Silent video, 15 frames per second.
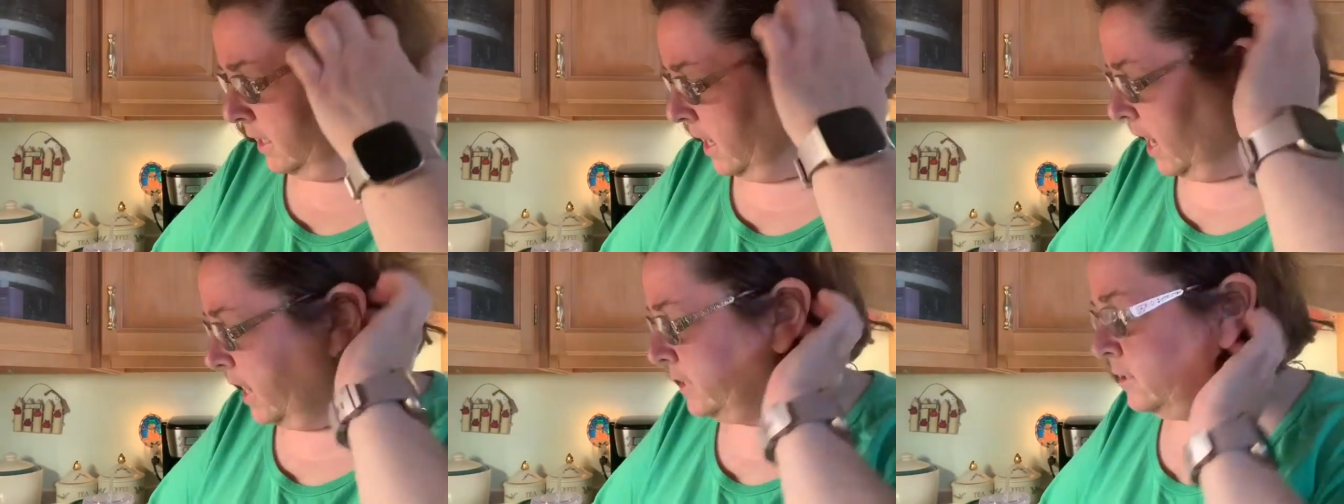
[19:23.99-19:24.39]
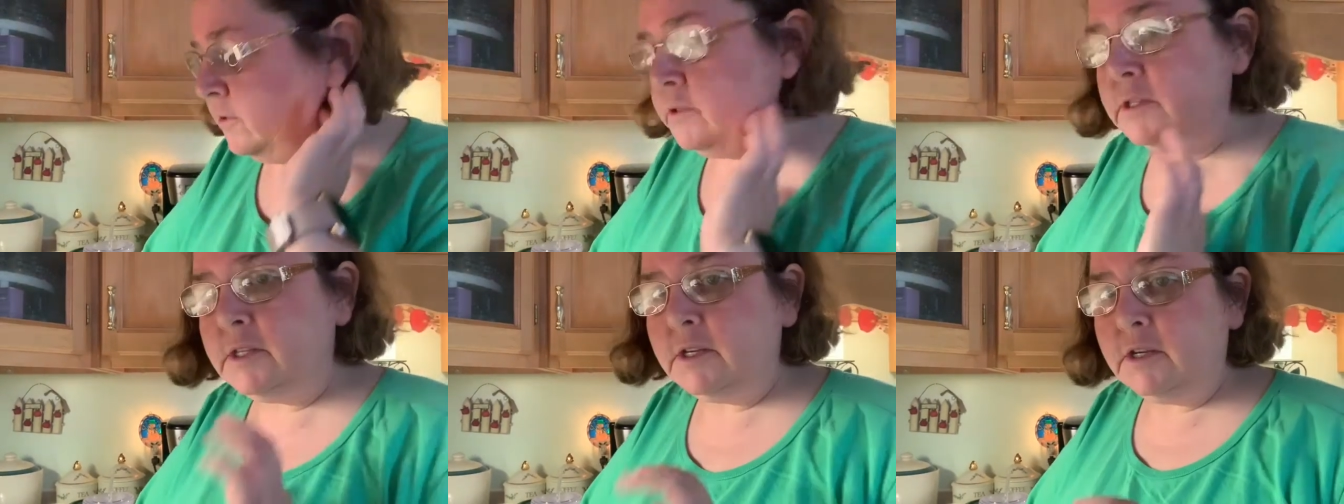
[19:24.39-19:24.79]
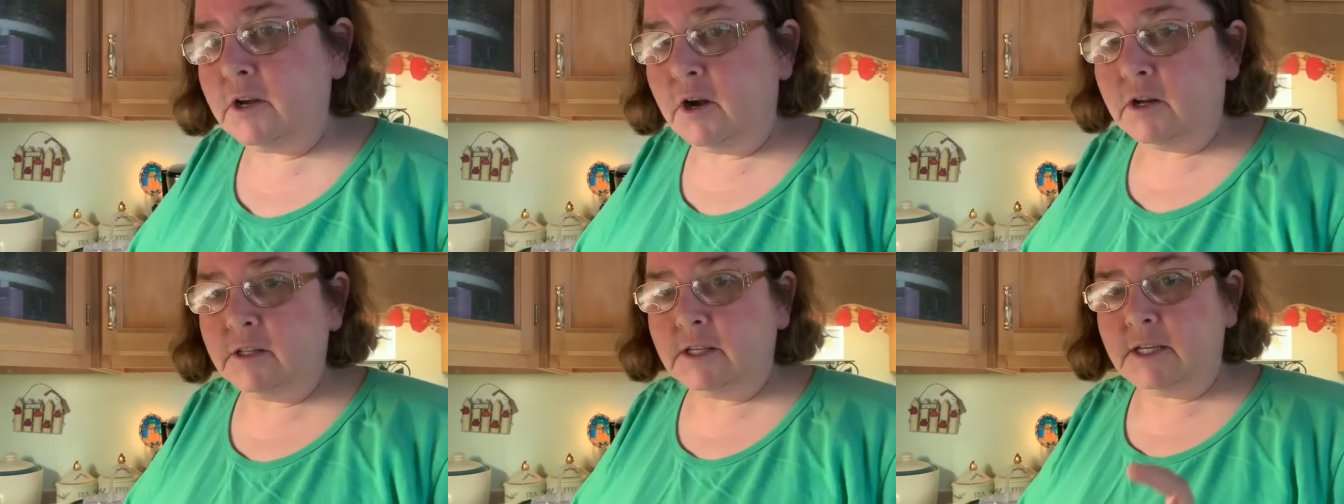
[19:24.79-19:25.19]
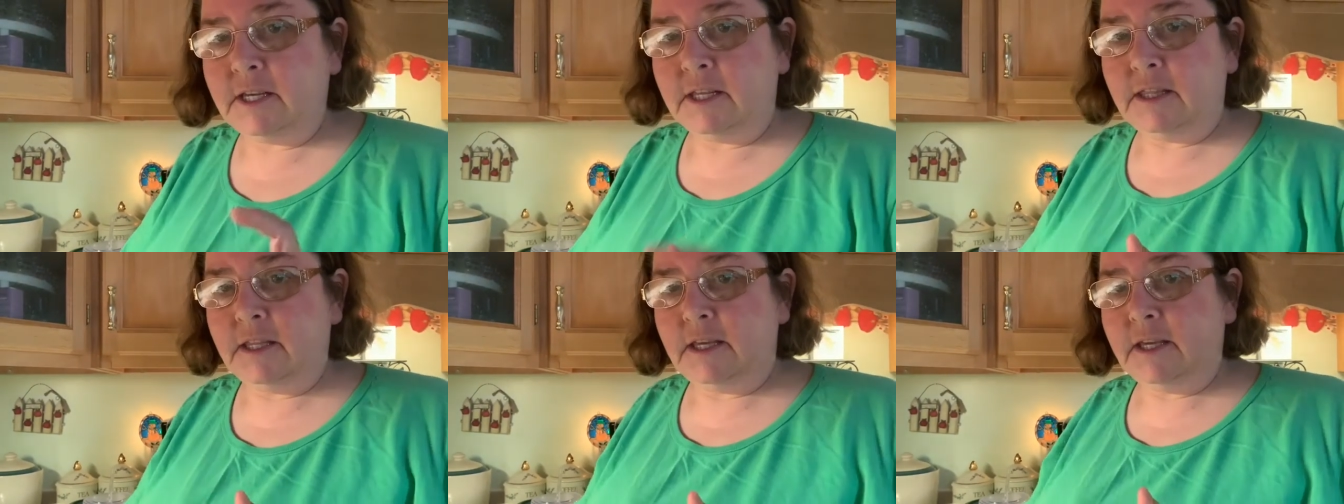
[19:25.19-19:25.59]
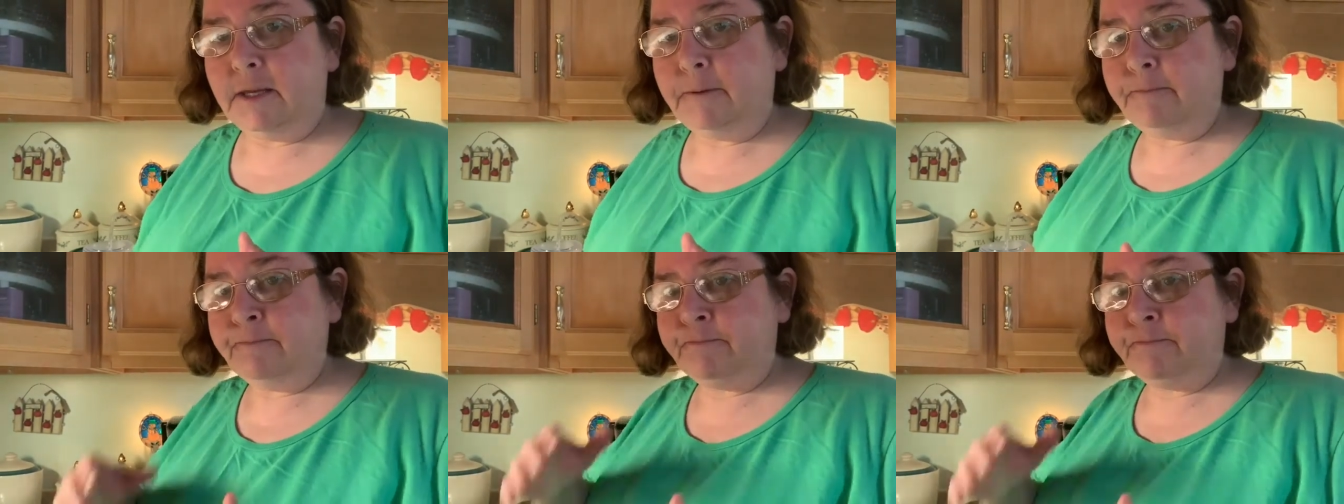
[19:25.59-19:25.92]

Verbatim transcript: I use the garlic in the